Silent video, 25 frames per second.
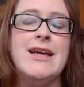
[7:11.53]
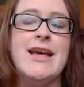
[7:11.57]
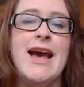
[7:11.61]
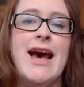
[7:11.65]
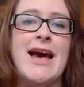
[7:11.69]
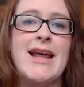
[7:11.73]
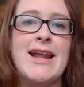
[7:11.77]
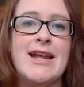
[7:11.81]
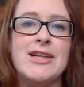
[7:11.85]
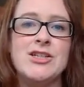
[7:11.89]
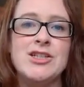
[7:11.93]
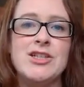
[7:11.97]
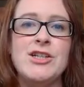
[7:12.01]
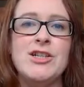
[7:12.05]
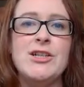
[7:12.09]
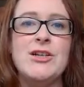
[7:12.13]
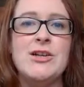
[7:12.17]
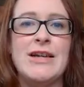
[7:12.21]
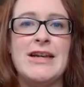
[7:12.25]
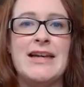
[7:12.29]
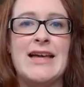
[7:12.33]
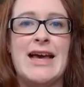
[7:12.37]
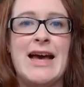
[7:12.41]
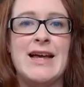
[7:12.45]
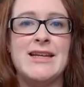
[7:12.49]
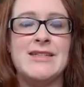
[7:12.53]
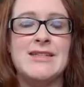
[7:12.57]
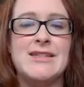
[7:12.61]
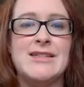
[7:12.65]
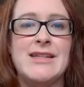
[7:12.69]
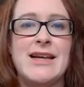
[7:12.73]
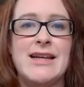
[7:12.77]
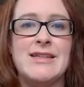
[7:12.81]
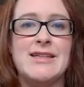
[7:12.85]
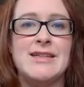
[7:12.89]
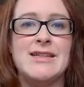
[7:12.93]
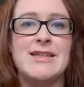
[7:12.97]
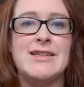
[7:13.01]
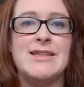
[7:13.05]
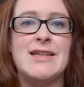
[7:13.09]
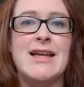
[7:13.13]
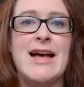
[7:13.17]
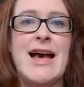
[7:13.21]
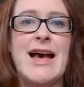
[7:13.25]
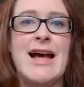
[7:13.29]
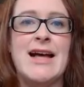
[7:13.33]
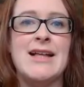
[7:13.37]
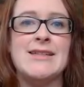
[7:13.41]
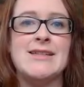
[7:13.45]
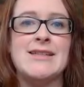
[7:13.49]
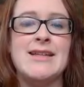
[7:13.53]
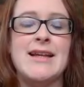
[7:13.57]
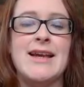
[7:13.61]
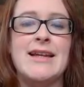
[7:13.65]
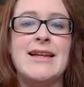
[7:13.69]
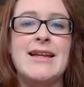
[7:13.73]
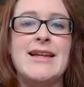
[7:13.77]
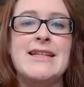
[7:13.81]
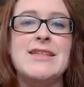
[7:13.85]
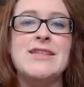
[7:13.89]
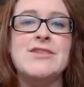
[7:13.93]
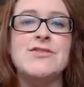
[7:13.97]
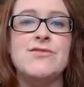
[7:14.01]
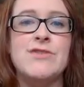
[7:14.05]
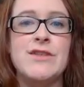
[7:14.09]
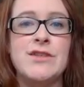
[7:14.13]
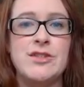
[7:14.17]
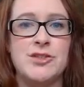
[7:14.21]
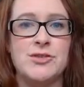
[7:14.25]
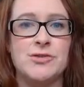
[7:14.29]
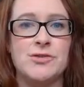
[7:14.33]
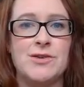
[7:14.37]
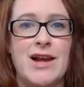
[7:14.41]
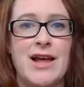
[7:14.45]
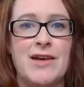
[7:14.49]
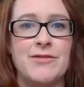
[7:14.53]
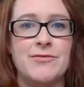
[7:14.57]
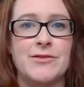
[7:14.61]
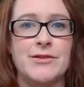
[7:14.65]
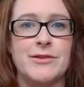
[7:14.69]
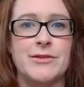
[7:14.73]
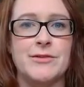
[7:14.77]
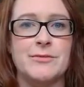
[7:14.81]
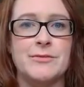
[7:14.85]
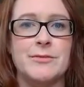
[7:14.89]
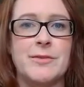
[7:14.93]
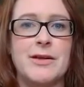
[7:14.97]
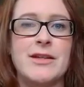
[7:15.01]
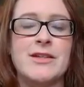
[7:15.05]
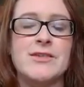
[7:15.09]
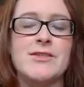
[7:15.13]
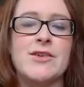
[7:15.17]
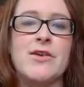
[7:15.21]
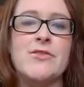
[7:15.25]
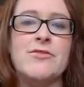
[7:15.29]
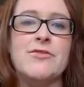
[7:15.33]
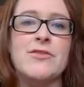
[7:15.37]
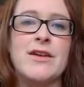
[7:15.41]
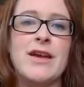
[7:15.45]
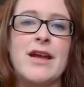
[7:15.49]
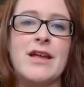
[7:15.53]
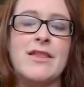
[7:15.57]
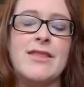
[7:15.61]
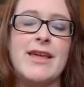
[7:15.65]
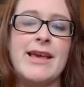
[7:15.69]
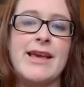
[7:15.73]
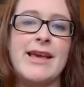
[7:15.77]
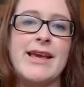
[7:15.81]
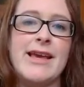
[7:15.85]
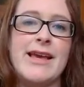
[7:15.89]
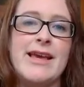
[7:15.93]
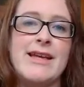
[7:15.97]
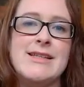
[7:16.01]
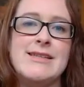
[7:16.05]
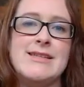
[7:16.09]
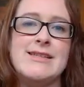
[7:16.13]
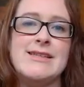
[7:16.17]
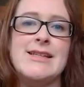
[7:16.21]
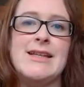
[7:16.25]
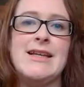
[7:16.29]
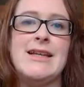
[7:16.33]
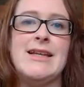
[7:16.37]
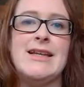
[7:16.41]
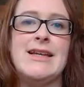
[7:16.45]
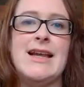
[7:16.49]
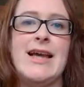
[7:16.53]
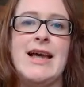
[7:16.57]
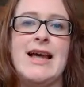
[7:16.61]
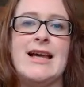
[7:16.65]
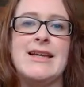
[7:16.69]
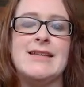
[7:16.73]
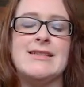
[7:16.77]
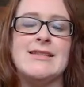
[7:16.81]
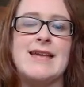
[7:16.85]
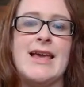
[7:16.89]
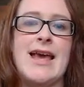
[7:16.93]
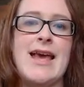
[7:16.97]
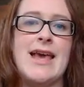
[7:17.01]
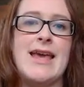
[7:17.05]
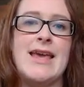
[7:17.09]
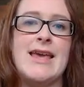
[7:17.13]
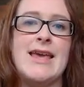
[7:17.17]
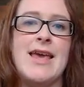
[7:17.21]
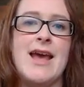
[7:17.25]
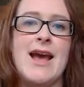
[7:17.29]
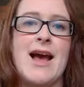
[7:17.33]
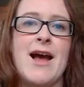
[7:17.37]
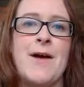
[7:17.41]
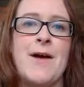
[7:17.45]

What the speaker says: and actually looking at agitation at an individual level, because often I think it's seen as a